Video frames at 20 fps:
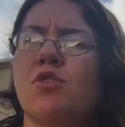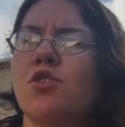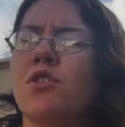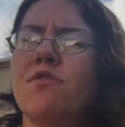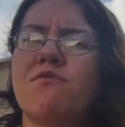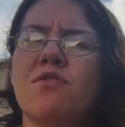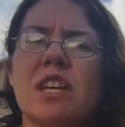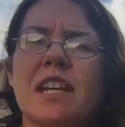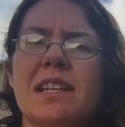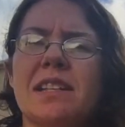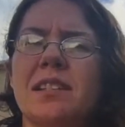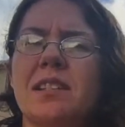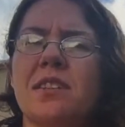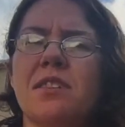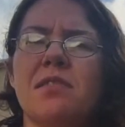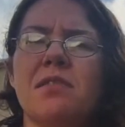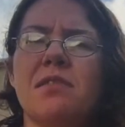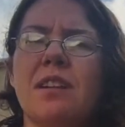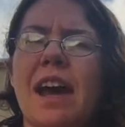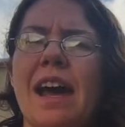for a
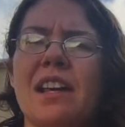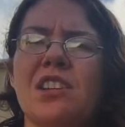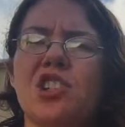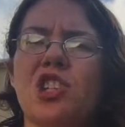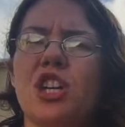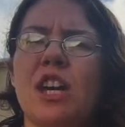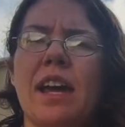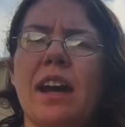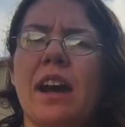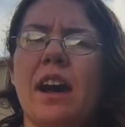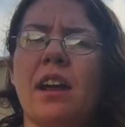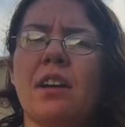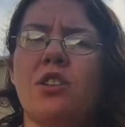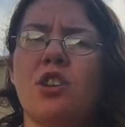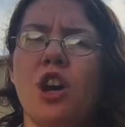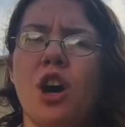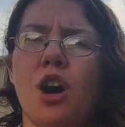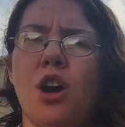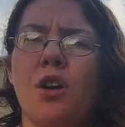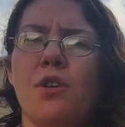reason as yet
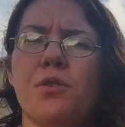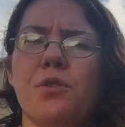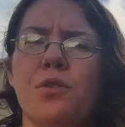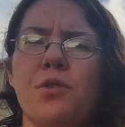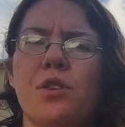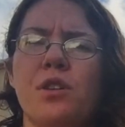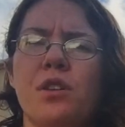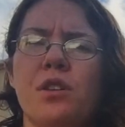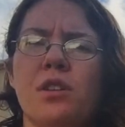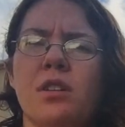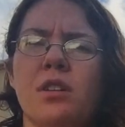unknown.